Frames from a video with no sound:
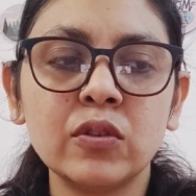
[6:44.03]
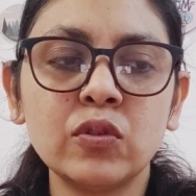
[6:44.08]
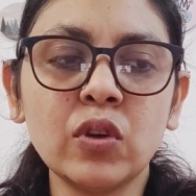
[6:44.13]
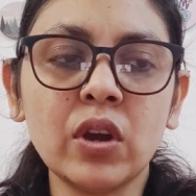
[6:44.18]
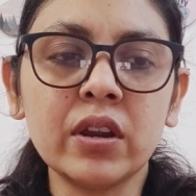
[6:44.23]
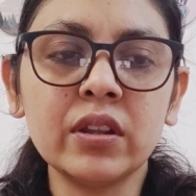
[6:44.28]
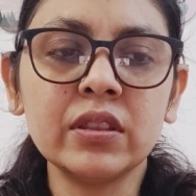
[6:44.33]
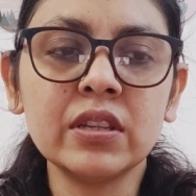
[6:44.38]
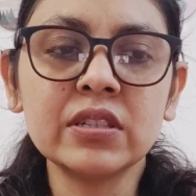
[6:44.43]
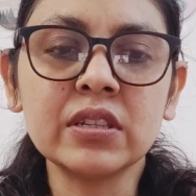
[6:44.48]

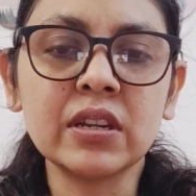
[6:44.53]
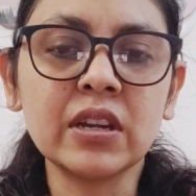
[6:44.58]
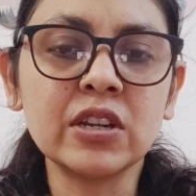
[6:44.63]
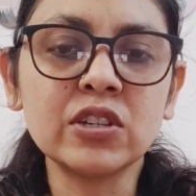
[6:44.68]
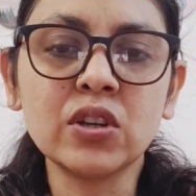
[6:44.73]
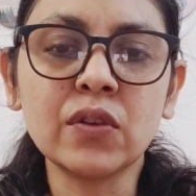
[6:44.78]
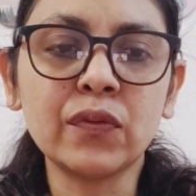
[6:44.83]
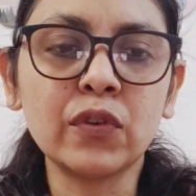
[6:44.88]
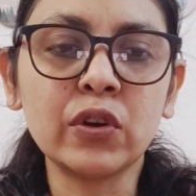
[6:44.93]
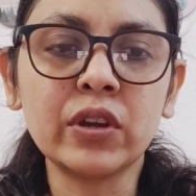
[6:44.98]
You are in this
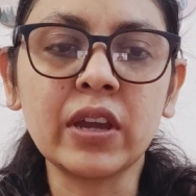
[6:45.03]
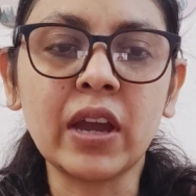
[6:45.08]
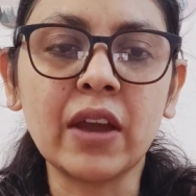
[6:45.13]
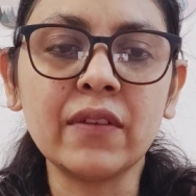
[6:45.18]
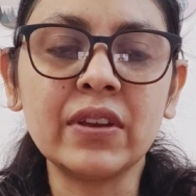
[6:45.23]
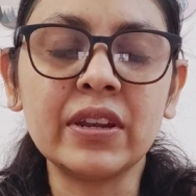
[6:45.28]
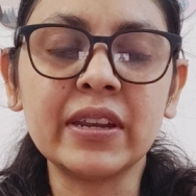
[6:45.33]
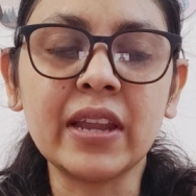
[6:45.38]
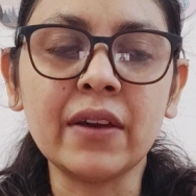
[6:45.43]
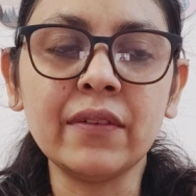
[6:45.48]
energy of, okay,
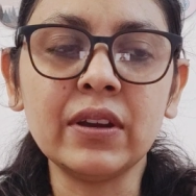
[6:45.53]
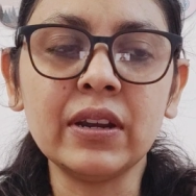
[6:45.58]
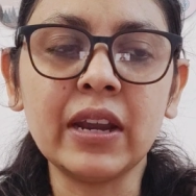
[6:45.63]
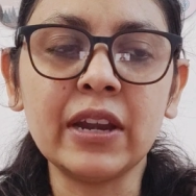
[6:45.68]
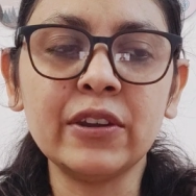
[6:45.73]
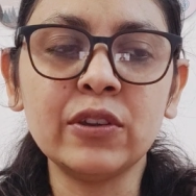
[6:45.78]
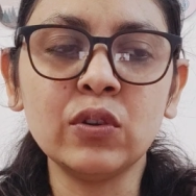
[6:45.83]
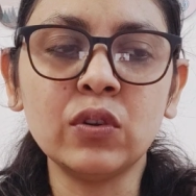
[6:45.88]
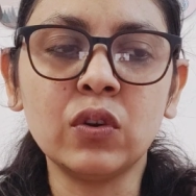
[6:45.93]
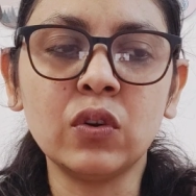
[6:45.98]
I will never
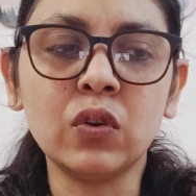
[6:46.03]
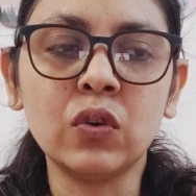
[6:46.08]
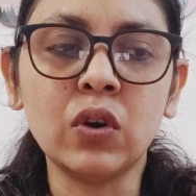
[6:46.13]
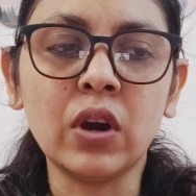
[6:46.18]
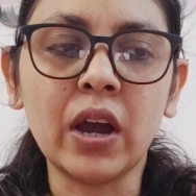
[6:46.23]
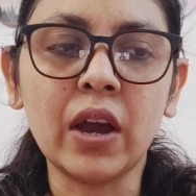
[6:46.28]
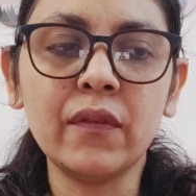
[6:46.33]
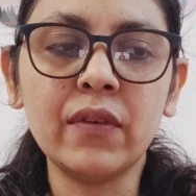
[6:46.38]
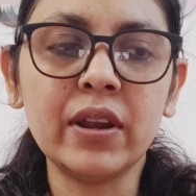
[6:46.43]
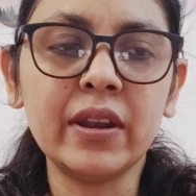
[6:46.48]
let you
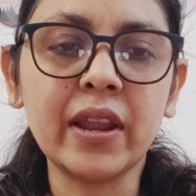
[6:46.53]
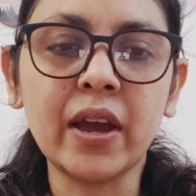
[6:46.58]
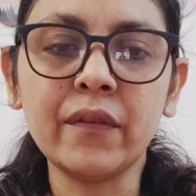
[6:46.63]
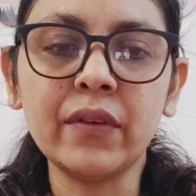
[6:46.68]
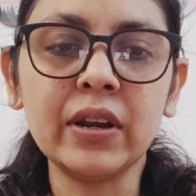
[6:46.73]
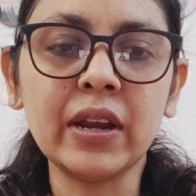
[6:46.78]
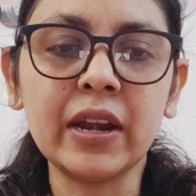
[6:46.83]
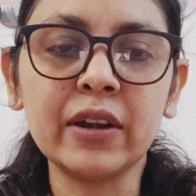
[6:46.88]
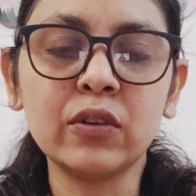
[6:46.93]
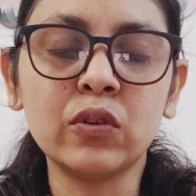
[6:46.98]
go. I will
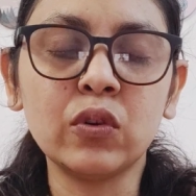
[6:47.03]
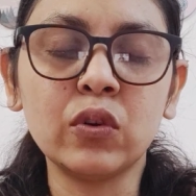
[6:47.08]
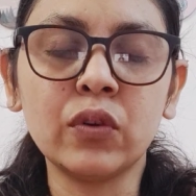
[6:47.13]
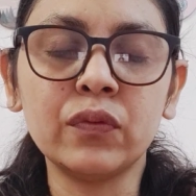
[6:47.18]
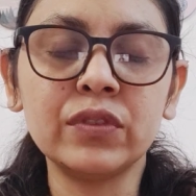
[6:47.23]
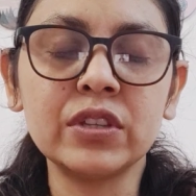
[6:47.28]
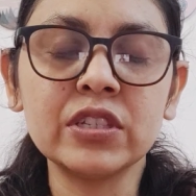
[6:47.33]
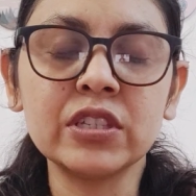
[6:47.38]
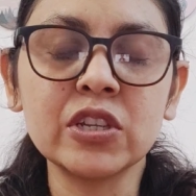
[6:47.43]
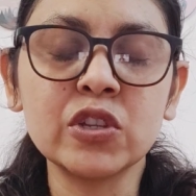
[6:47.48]
never let go
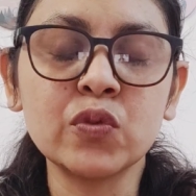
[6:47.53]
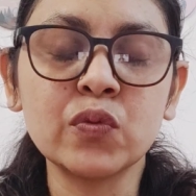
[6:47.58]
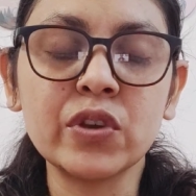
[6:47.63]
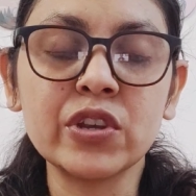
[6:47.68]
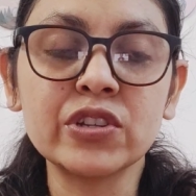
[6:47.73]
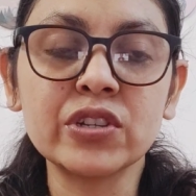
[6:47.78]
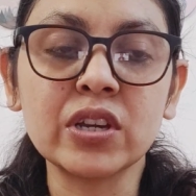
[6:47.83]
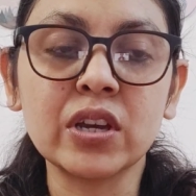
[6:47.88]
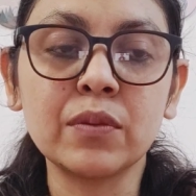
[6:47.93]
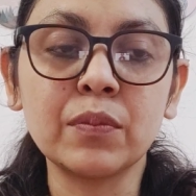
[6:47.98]
of this
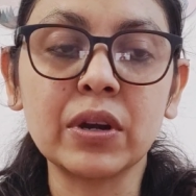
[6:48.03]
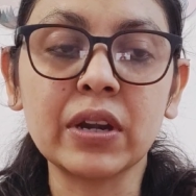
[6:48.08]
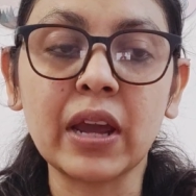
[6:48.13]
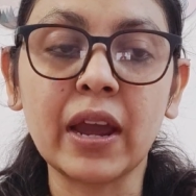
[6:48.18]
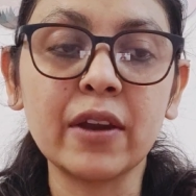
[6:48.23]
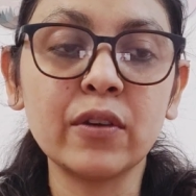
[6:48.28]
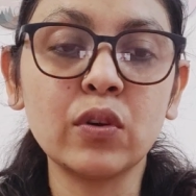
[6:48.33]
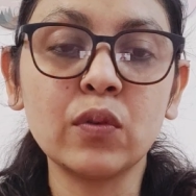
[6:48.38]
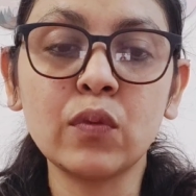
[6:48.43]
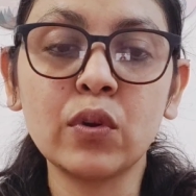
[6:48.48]
situation, but
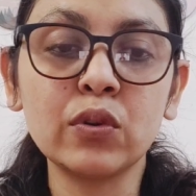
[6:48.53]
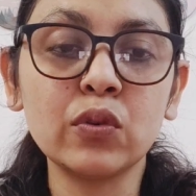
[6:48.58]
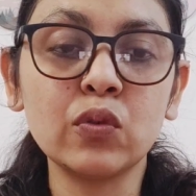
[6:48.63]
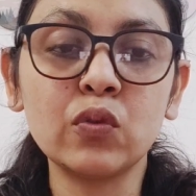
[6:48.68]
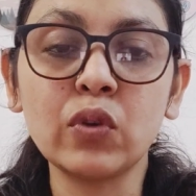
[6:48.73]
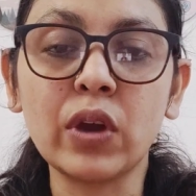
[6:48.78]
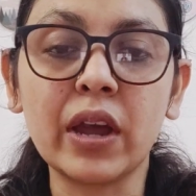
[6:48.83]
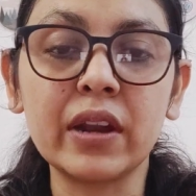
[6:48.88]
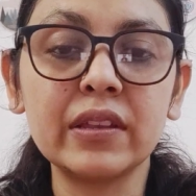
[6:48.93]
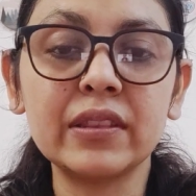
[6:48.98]
I don't want to
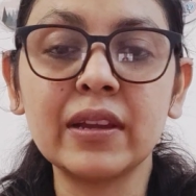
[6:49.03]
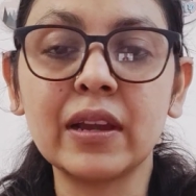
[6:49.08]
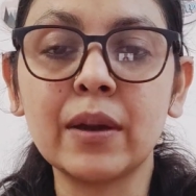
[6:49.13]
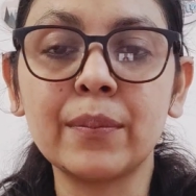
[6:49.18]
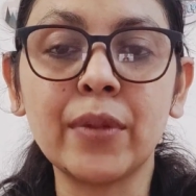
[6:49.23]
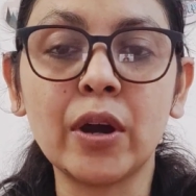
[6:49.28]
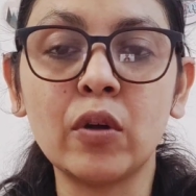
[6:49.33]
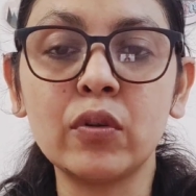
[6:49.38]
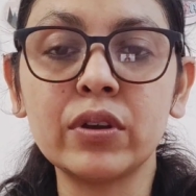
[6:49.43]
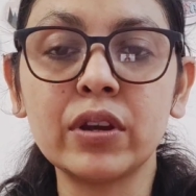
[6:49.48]
do anything
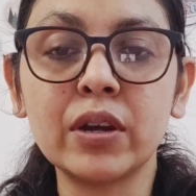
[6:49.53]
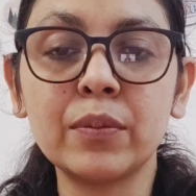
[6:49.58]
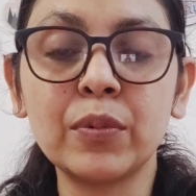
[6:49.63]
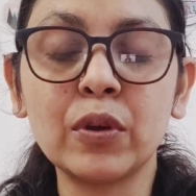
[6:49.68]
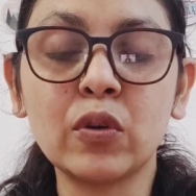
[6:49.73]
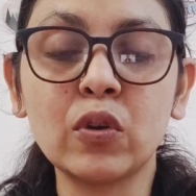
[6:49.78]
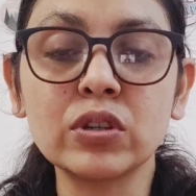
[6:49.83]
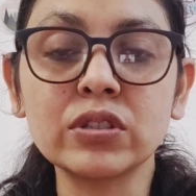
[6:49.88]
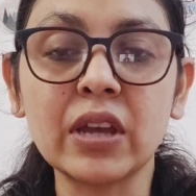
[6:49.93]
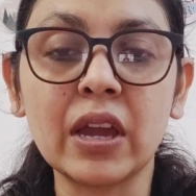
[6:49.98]
about it
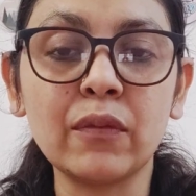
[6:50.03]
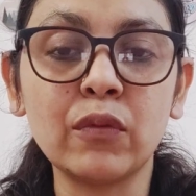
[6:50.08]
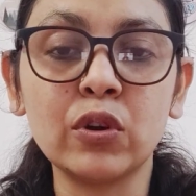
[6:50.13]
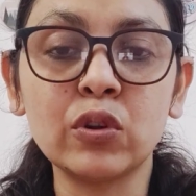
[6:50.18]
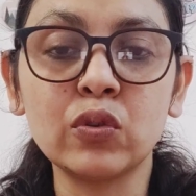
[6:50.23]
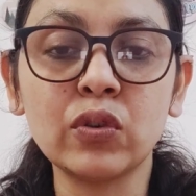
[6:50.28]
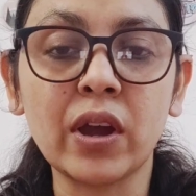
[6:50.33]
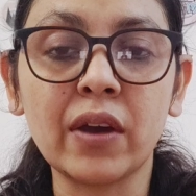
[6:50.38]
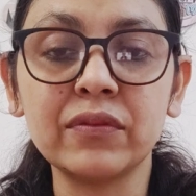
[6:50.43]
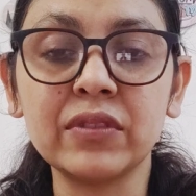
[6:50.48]
because I
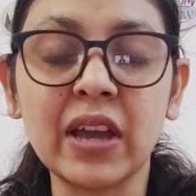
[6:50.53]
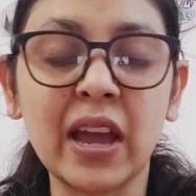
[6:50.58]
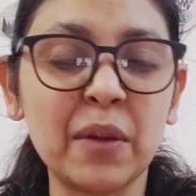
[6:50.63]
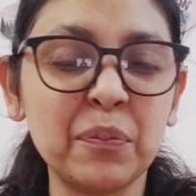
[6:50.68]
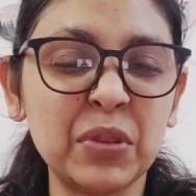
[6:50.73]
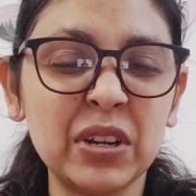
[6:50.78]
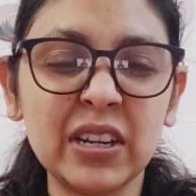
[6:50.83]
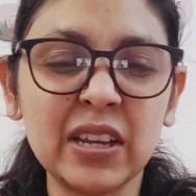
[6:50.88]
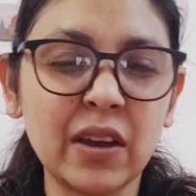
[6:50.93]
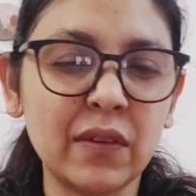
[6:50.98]
want to have the
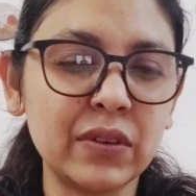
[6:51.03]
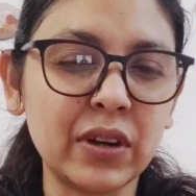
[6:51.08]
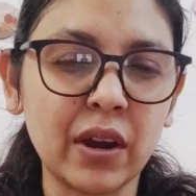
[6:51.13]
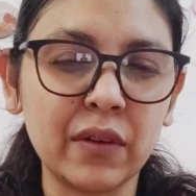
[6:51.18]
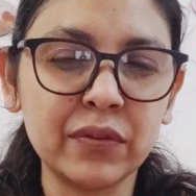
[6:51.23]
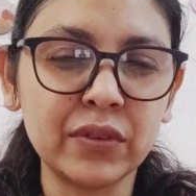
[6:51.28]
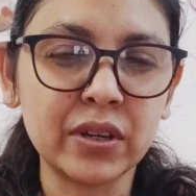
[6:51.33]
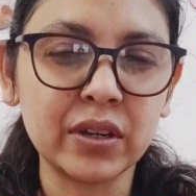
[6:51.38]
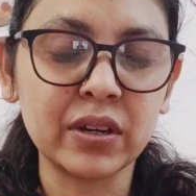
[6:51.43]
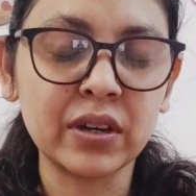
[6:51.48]
happily ever
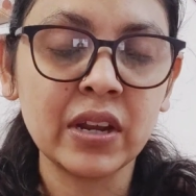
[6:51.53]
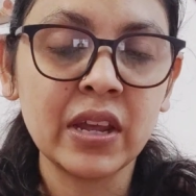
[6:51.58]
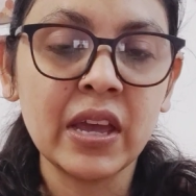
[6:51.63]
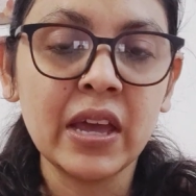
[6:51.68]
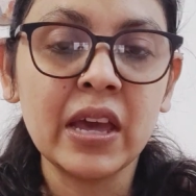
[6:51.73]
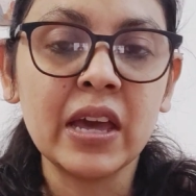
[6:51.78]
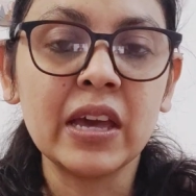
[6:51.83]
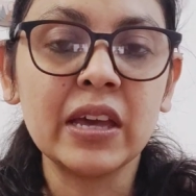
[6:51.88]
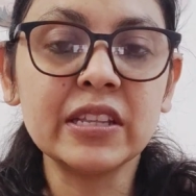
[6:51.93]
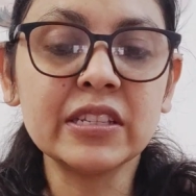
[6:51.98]
after.
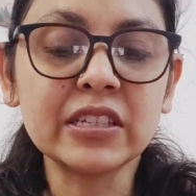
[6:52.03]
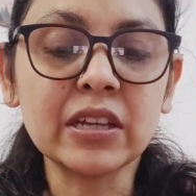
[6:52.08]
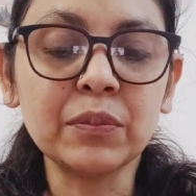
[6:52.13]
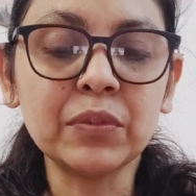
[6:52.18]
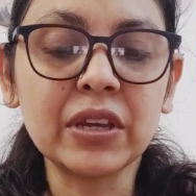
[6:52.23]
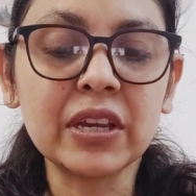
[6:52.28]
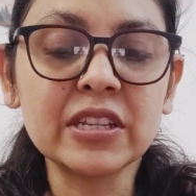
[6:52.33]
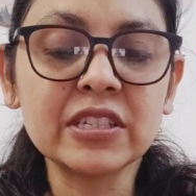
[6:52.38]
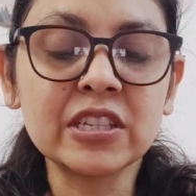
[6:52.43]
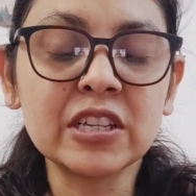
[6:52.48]
In
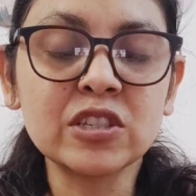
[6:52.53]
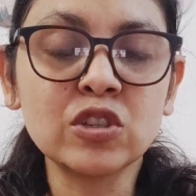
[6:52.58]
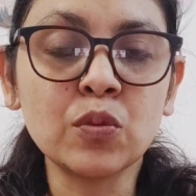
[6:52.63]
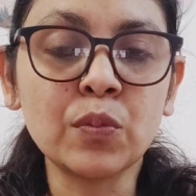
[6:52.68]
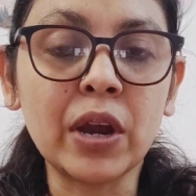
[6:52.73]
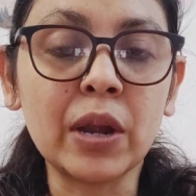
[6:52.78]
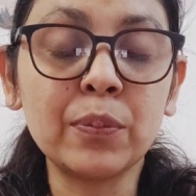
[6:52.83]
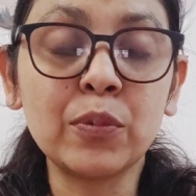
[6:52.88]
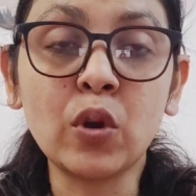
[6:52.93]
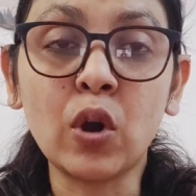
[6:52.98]
some cases, you
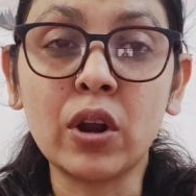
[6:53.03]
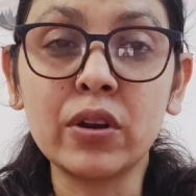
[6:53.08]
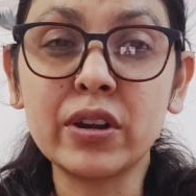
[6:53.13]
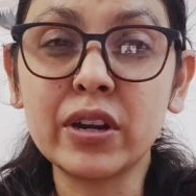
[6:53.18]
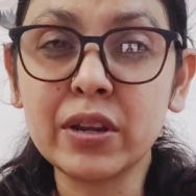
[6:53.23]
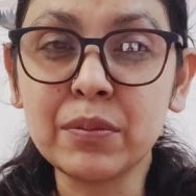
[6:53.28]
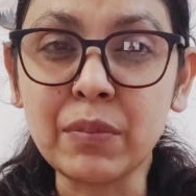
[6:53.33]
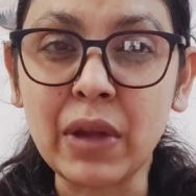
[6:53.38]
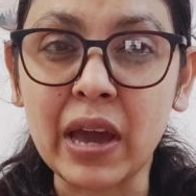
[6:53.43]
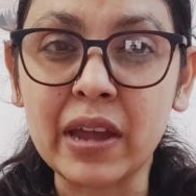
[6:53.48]
might be
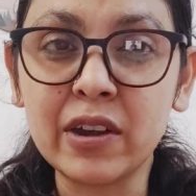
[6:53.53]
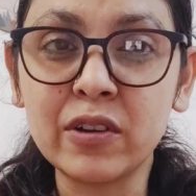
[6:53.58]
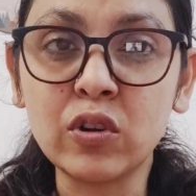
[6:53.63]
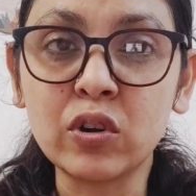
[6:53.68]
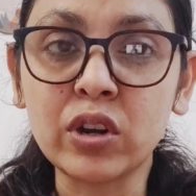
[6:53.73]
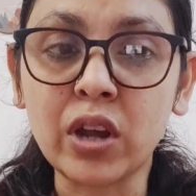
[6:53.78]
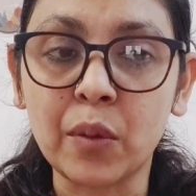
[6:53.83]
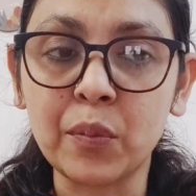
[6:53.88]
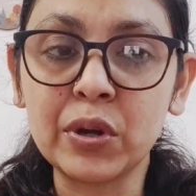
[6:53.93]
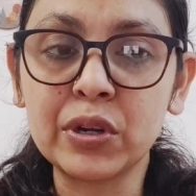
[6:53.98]
already married
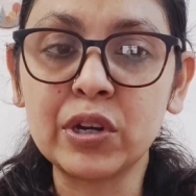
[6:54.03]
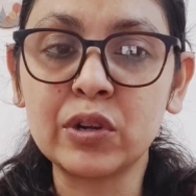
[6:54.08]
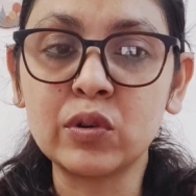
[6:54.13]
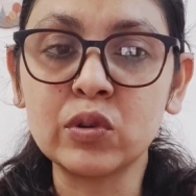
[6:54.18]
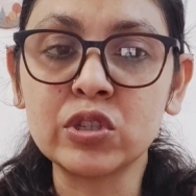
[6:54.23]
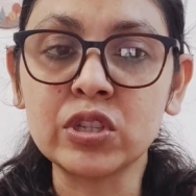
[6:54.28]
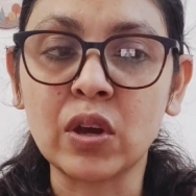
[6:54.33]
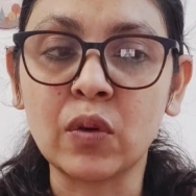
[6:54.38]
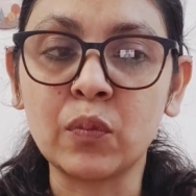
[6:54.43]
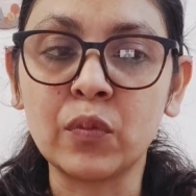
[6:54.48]
or committed
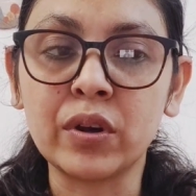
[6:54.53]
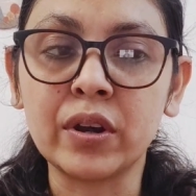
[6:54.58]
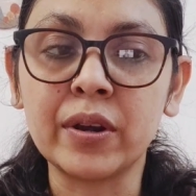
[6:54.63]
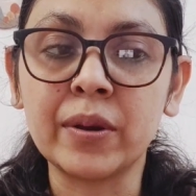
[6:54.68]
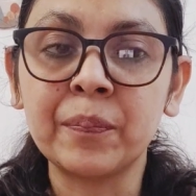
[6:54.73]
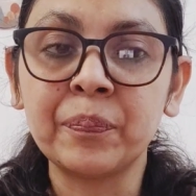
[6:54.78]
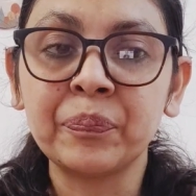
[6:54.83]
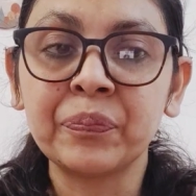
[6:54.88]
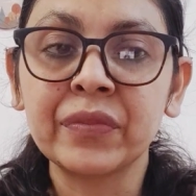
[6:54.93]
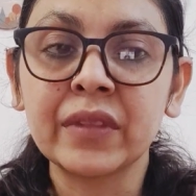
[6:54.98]
to someone.